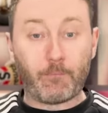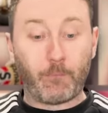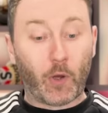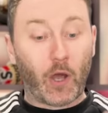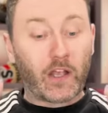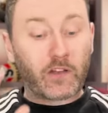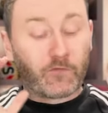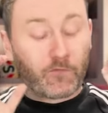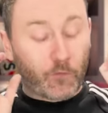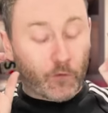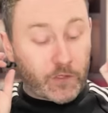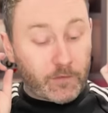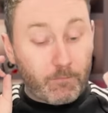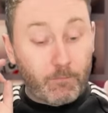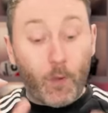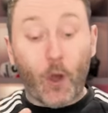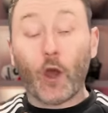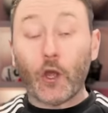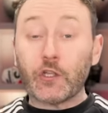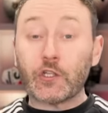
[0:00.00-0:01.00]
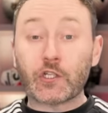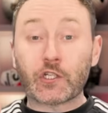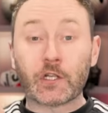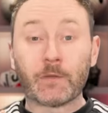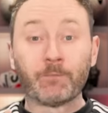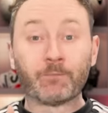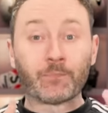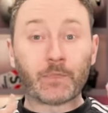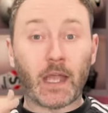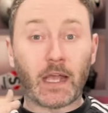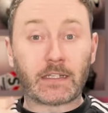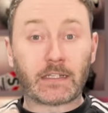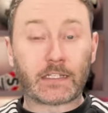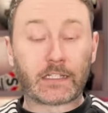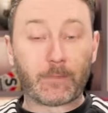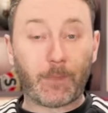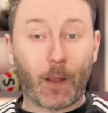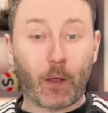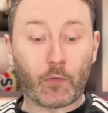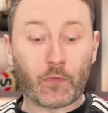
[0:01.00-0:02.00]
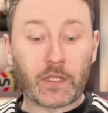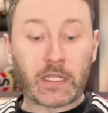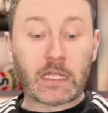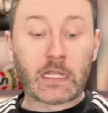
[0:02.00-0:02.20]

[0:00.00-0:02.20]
But for as much as it's about the